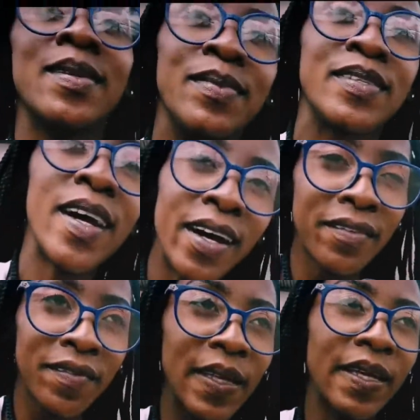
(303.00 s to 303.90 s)
I'm
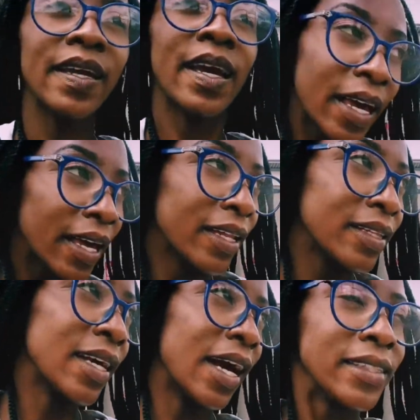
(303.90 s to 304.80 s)
starving
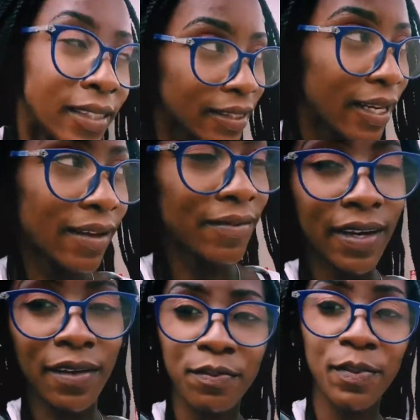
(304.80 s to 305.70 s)
and I didn't have
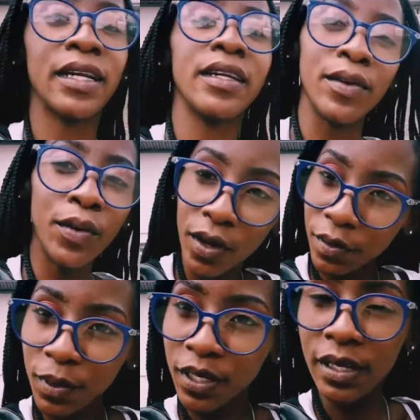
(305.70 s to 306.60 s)
enough money
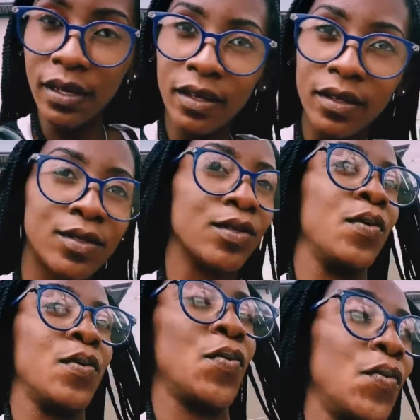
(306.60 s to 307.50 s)
on me.
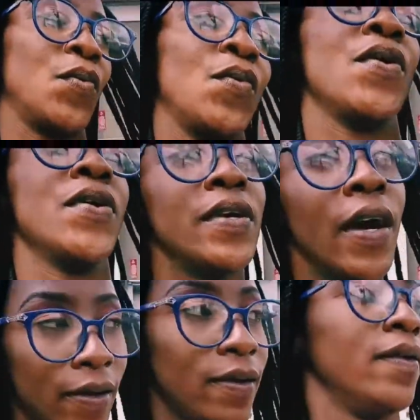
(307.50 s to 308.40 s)
So, yeah.